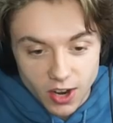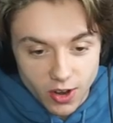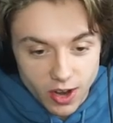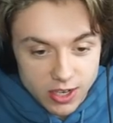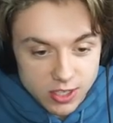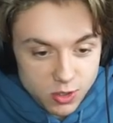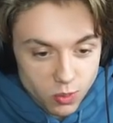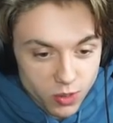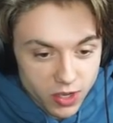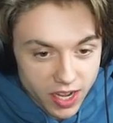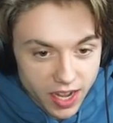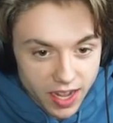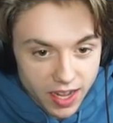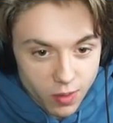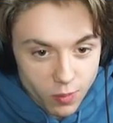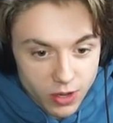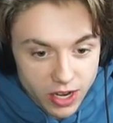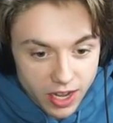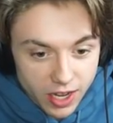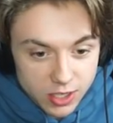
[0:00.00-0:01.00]
All right, so we
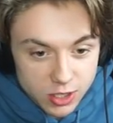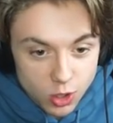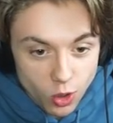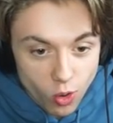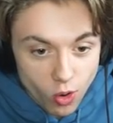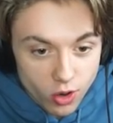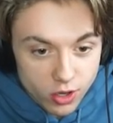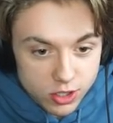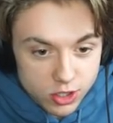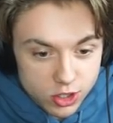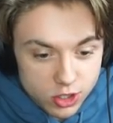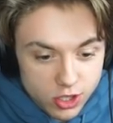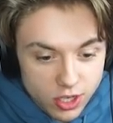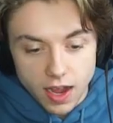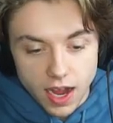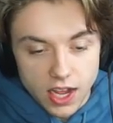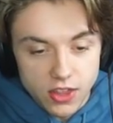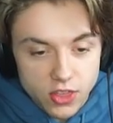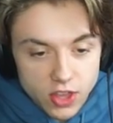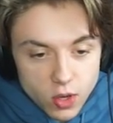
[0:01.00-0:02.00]
got we got a torch.
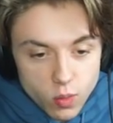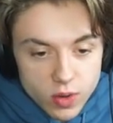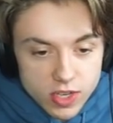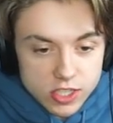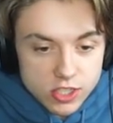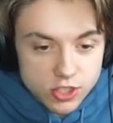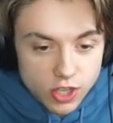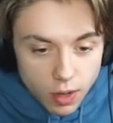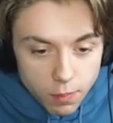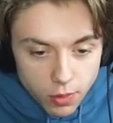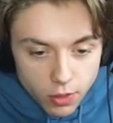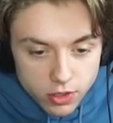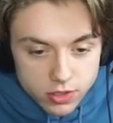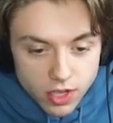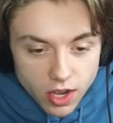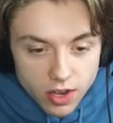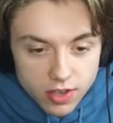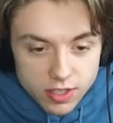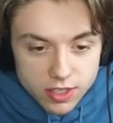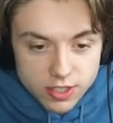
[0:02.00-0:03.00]
I think we stumbled
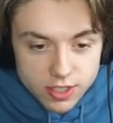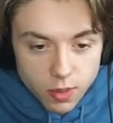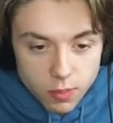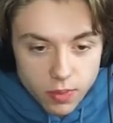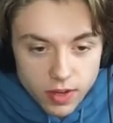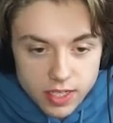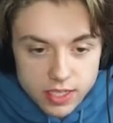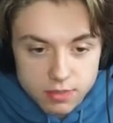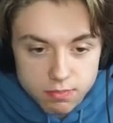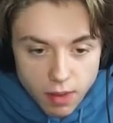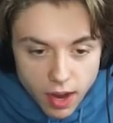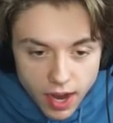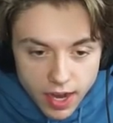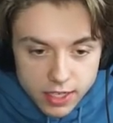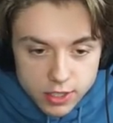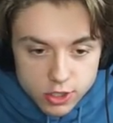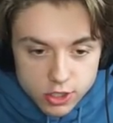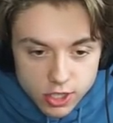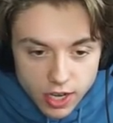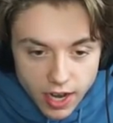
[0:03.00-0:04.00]
onto somebody's
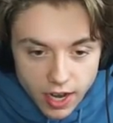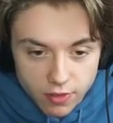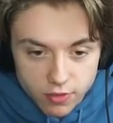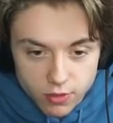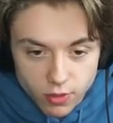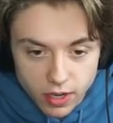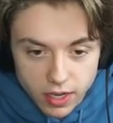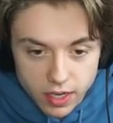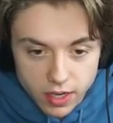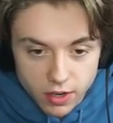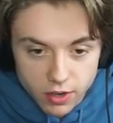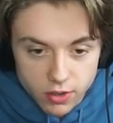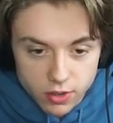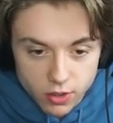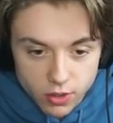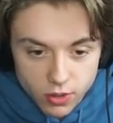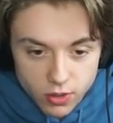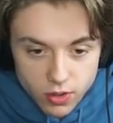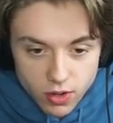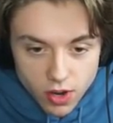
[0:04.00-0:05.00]
mine shaft right here,
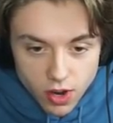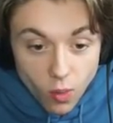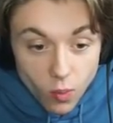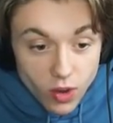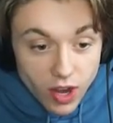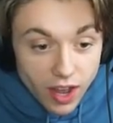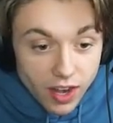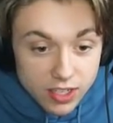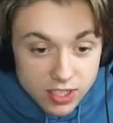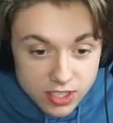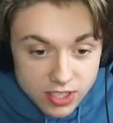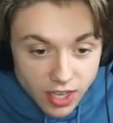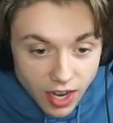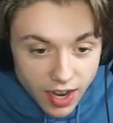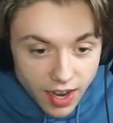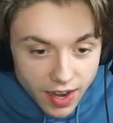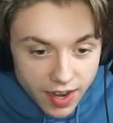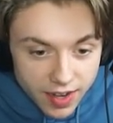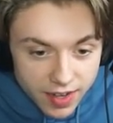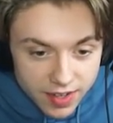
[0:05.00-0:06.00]
dude. We got a
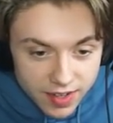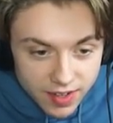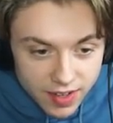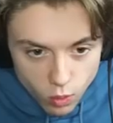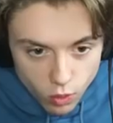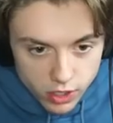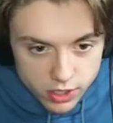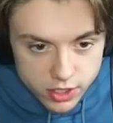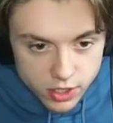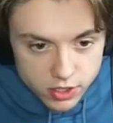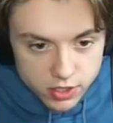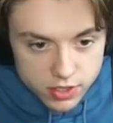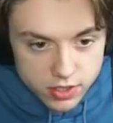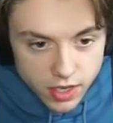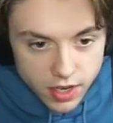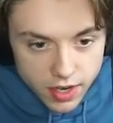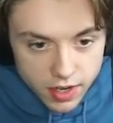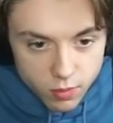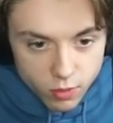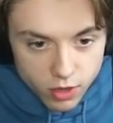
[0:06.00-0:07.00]
sign. What does this
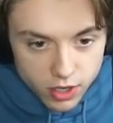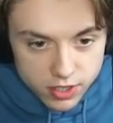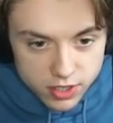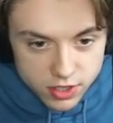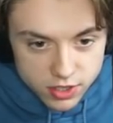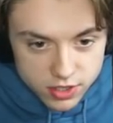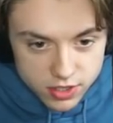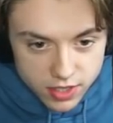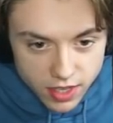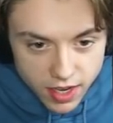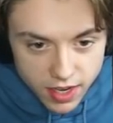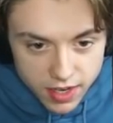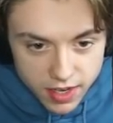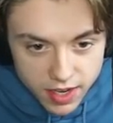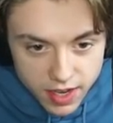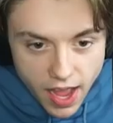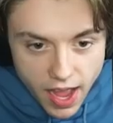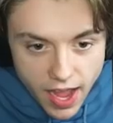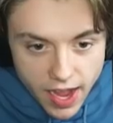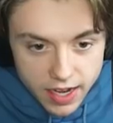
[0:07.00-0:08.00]
say? What does this say?
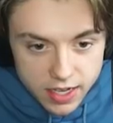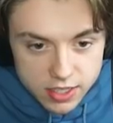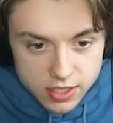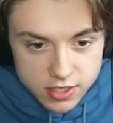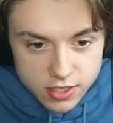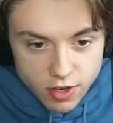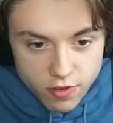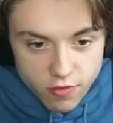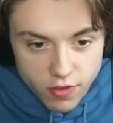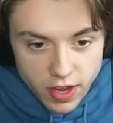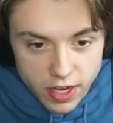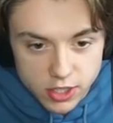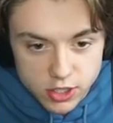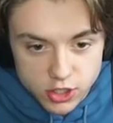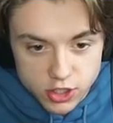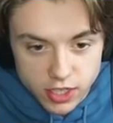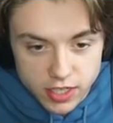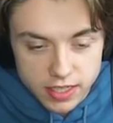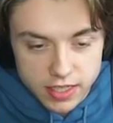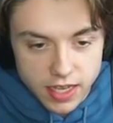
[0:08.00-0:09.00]

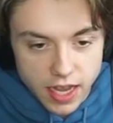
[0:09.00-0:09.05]
Excavation